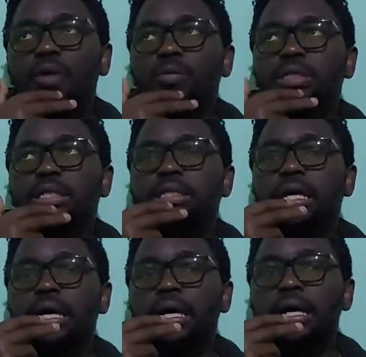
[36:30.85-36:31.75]
We did
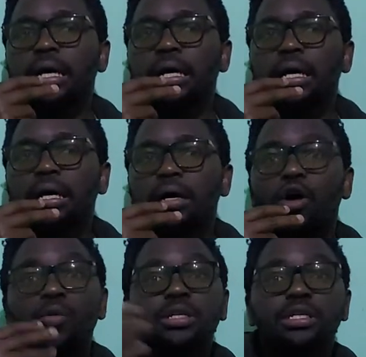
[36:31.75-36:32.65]

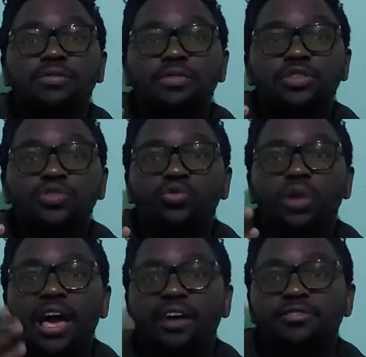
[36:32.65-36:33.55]
we didn't even
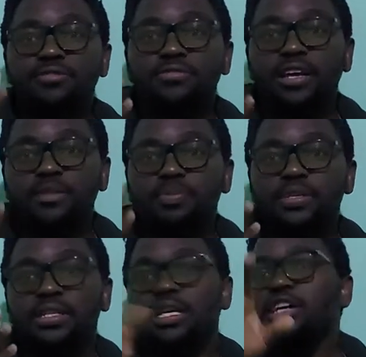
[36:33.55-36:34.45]
do F and
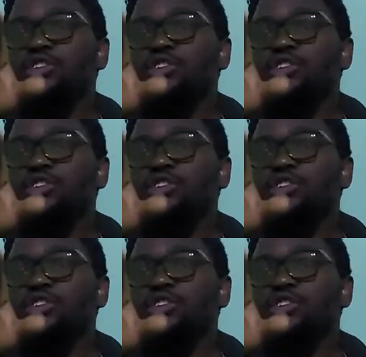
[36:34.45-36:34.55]
P.